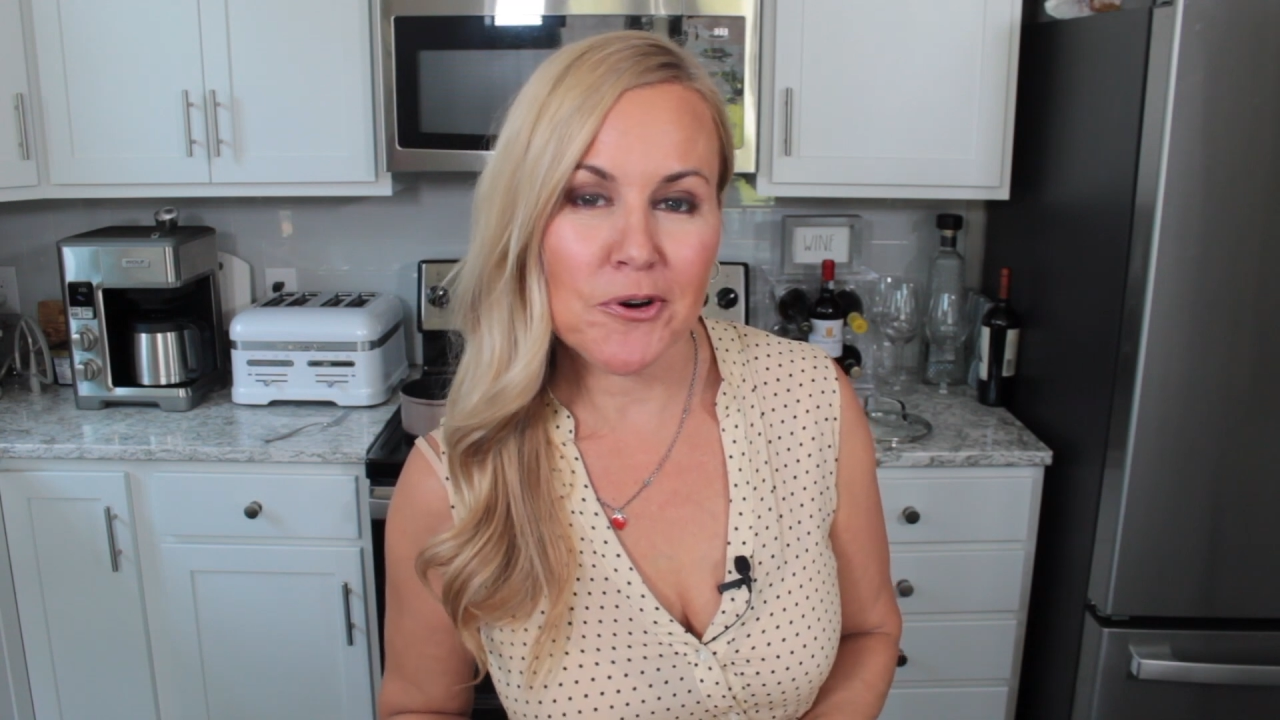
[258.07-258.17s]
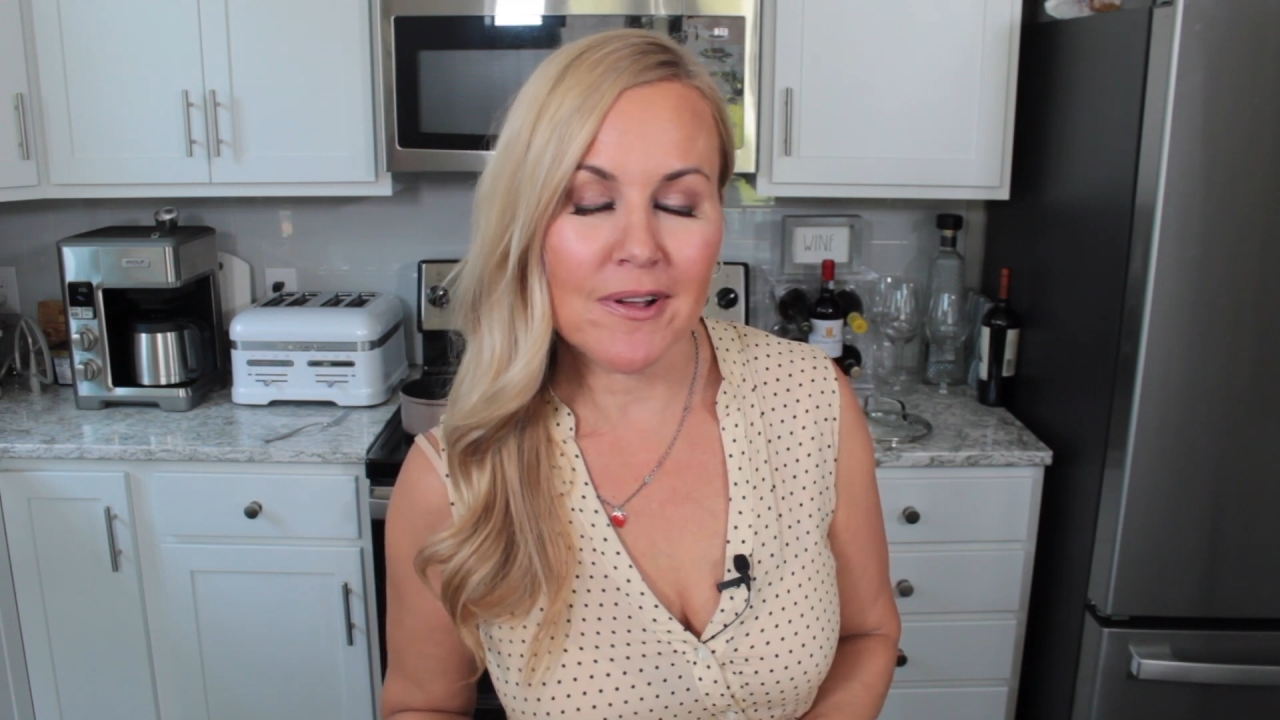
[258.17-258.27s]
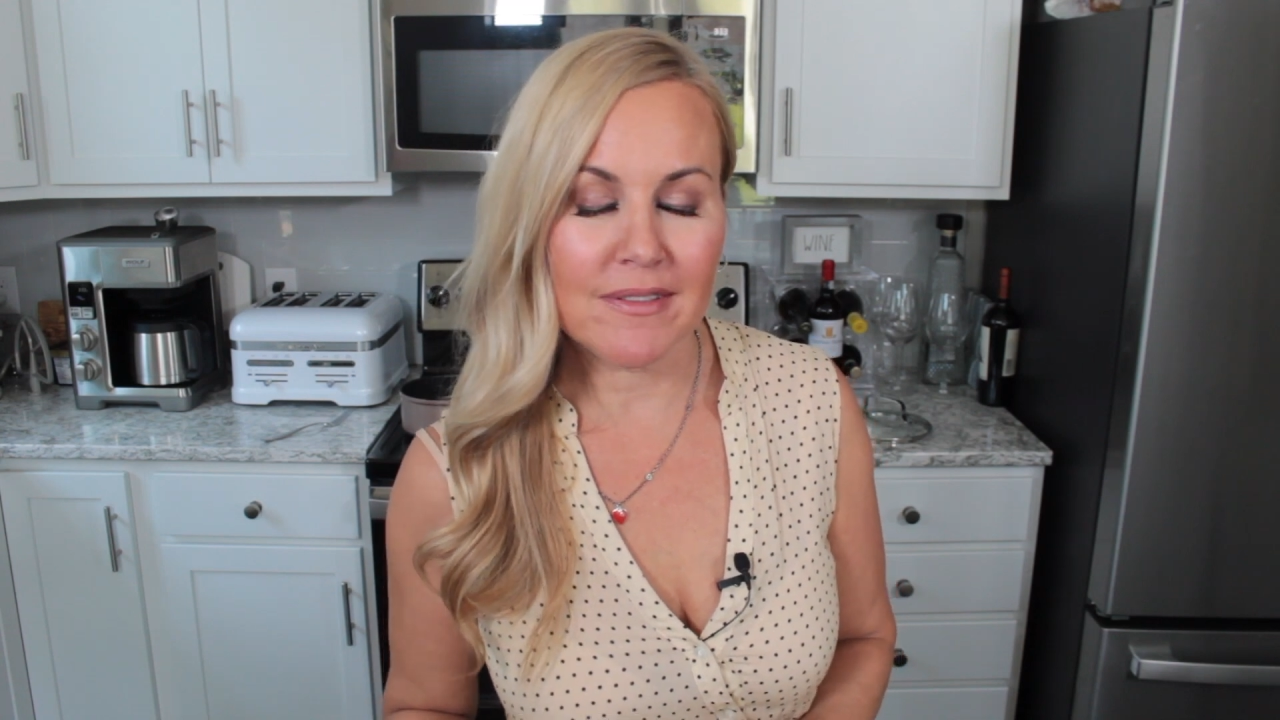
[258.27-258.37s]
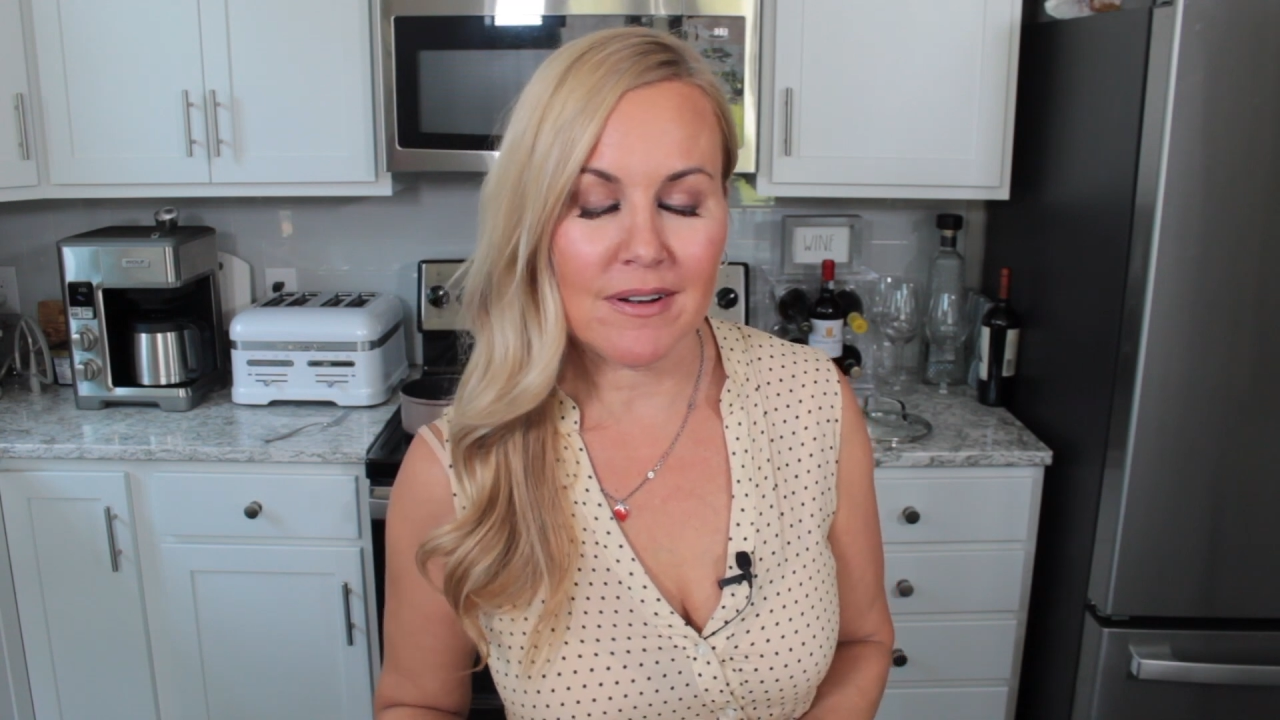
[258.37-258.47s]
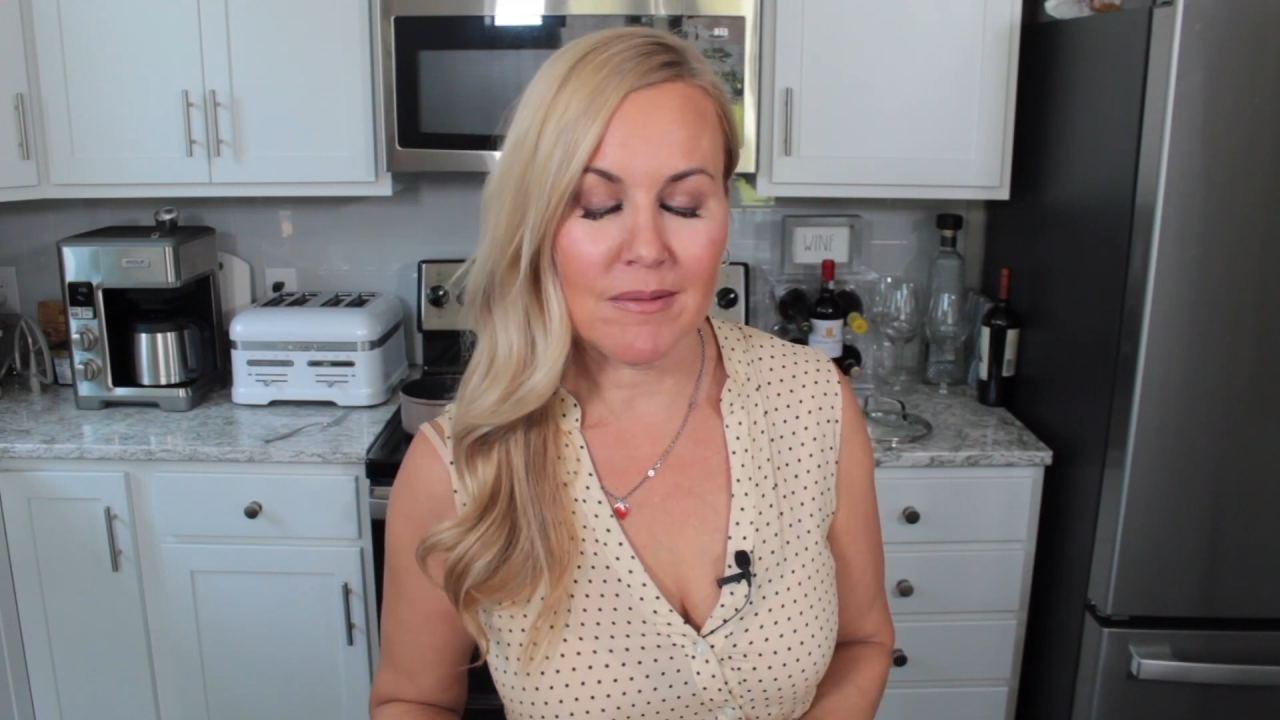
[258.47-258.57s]

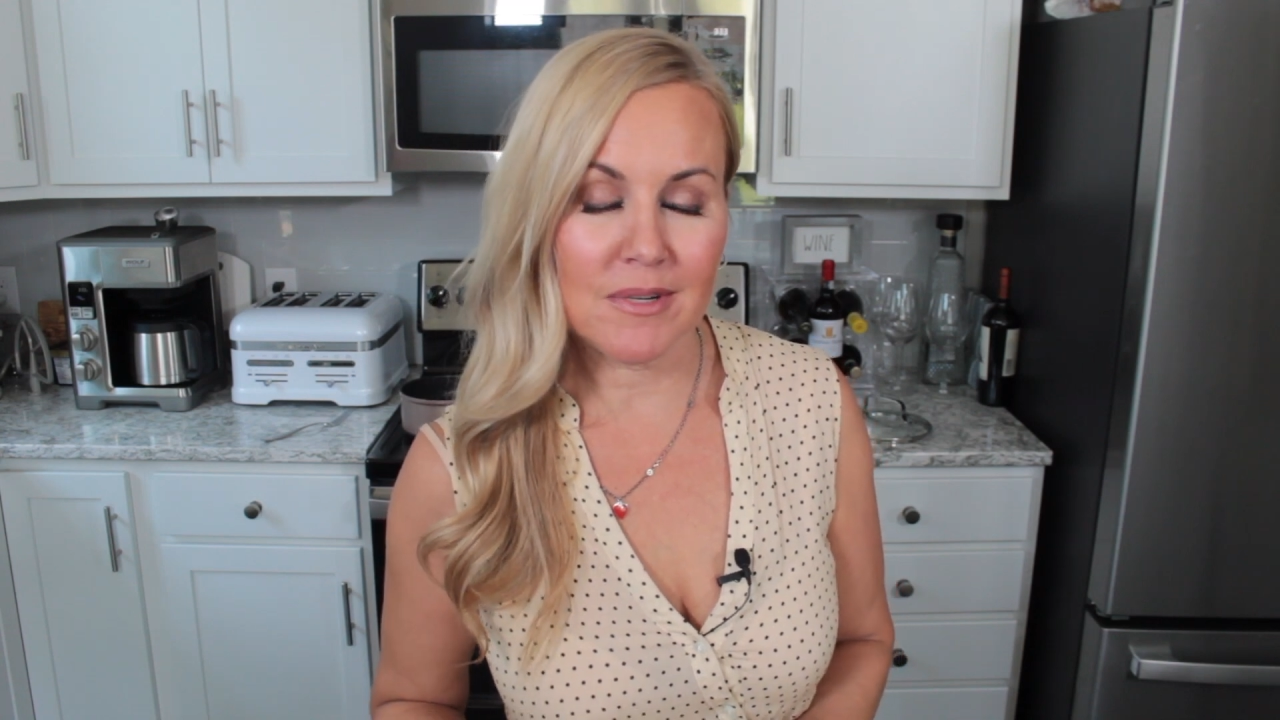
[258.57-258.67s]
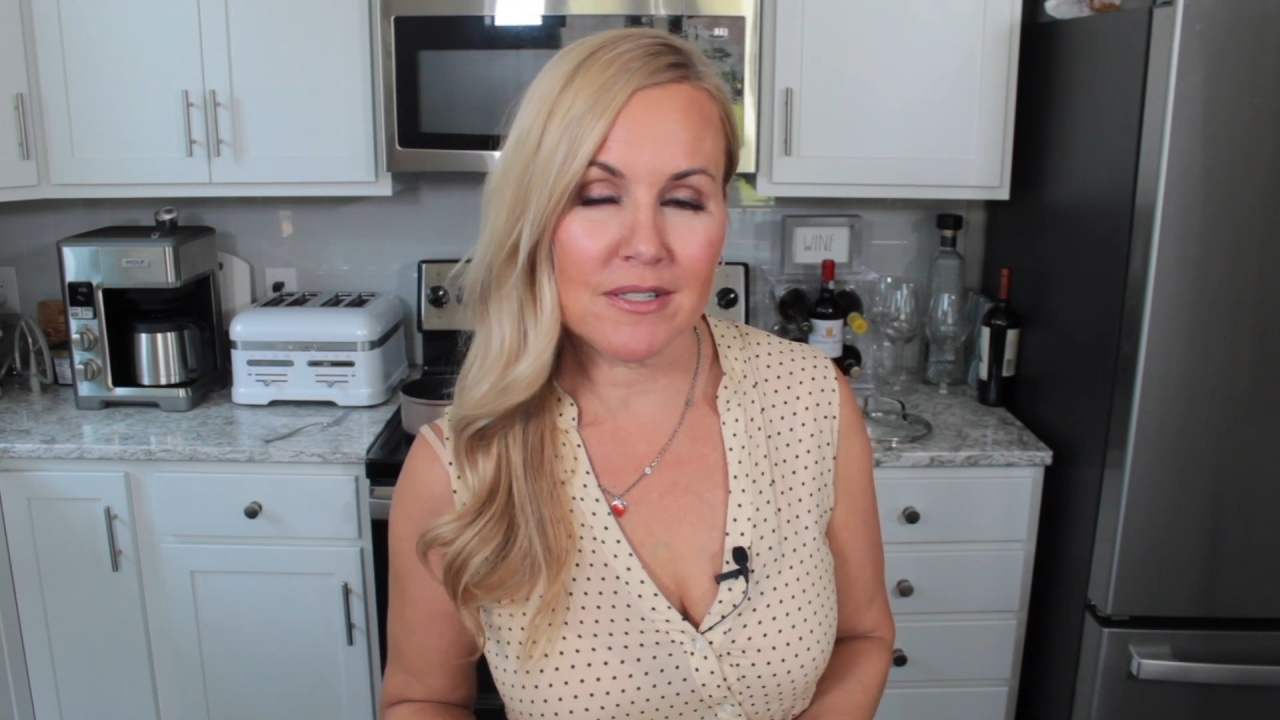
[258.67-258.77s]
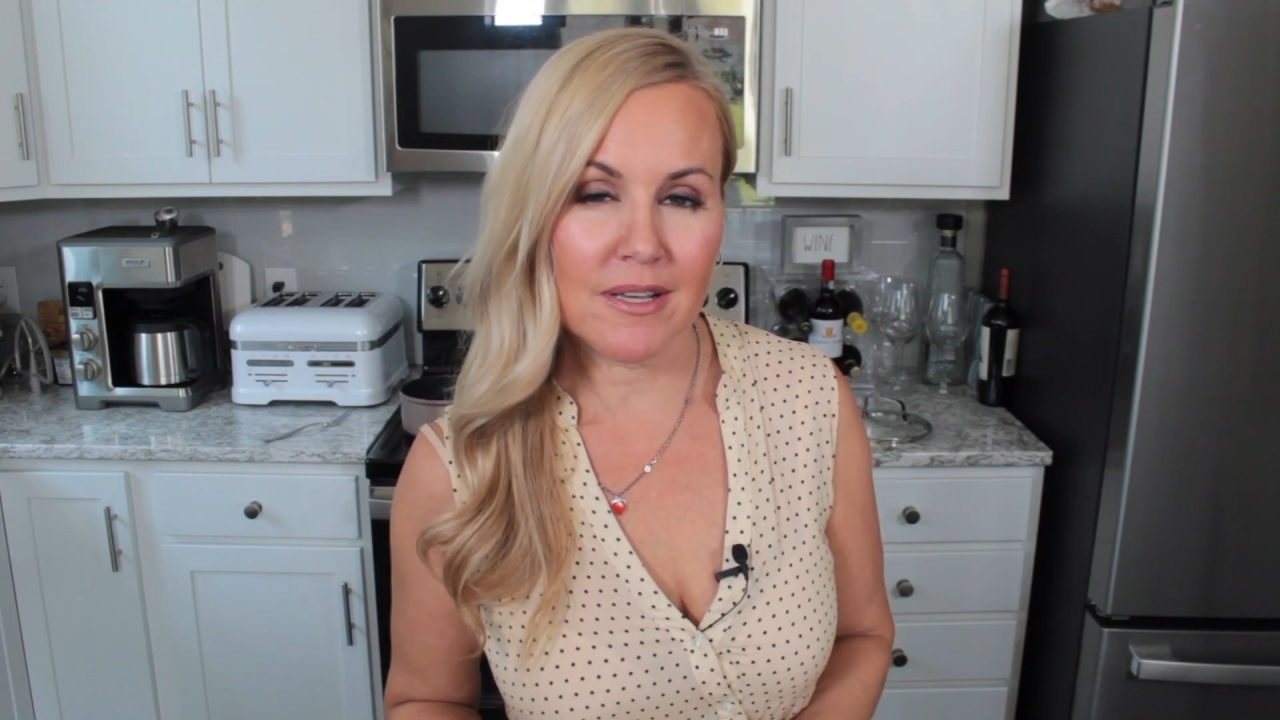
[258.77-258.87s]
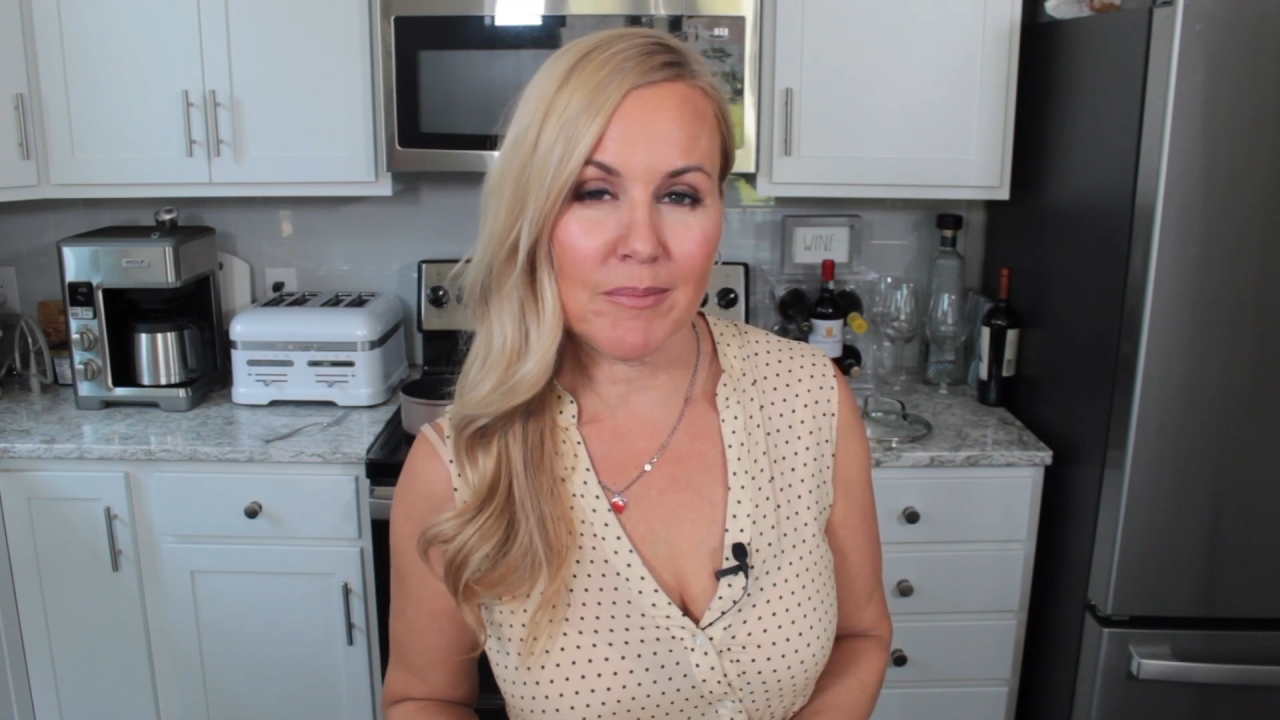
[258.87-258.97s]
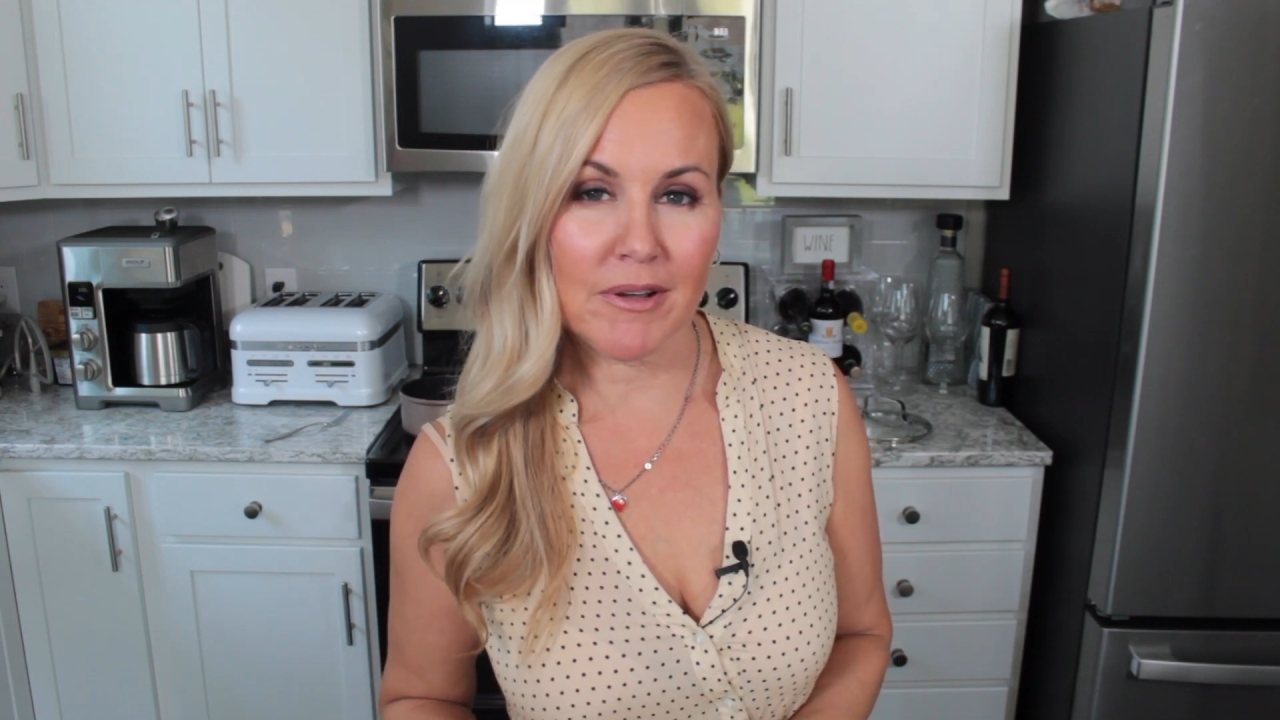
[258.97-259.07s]
And then I'm gonna
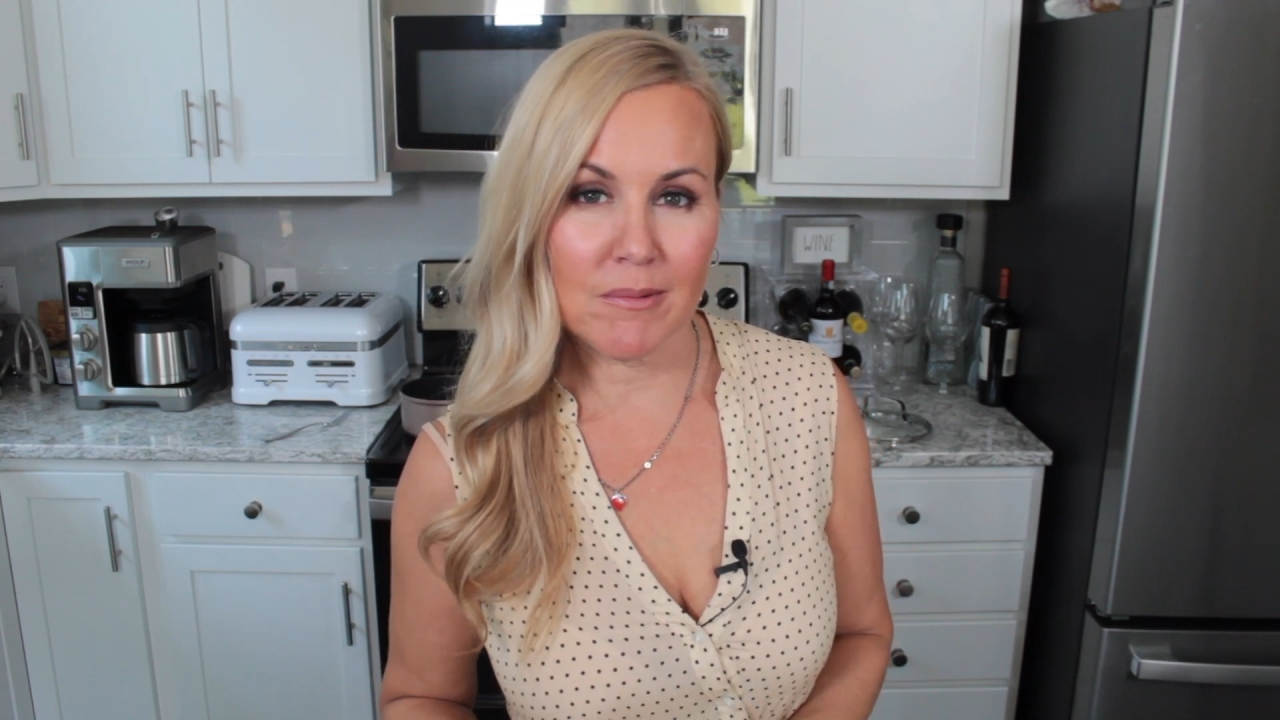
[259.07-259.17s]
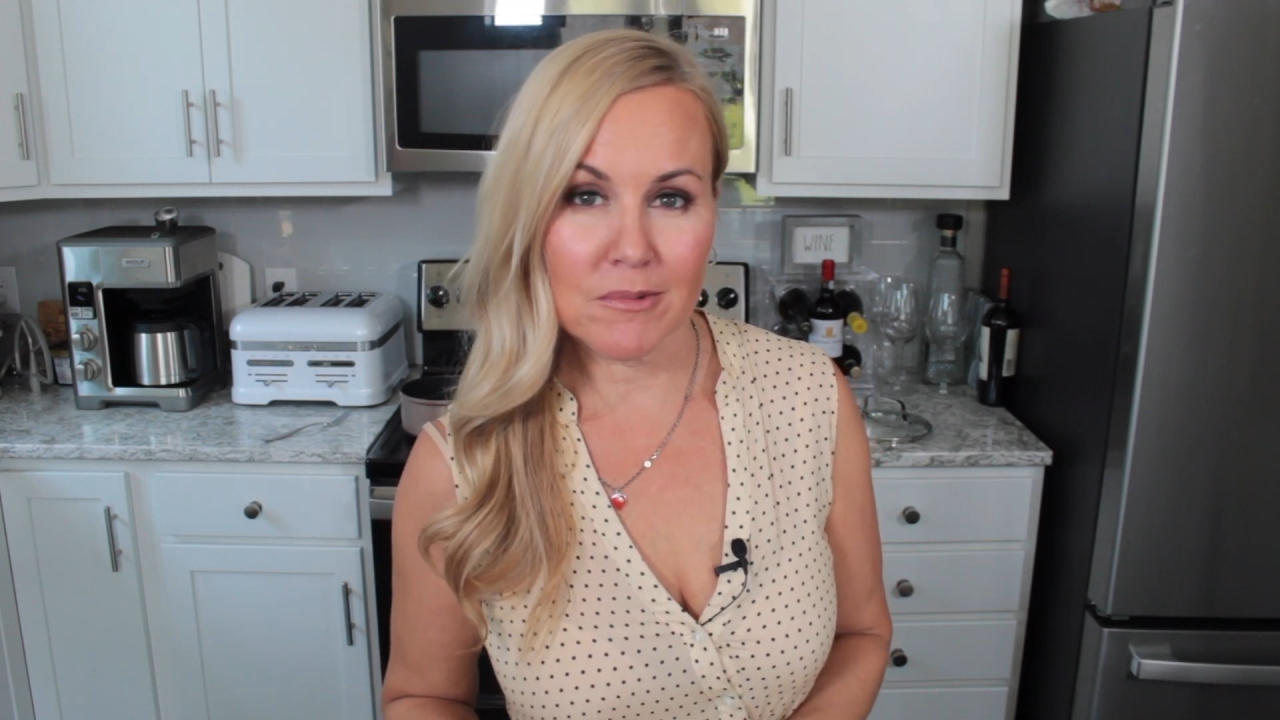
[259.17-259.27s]
take my